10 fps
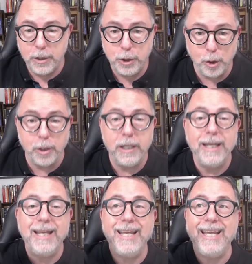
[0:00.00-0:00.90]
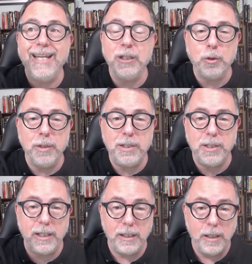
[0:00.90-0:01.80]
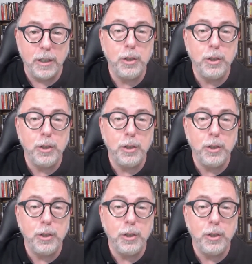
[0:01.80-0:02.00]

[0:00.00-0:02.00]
you're increasing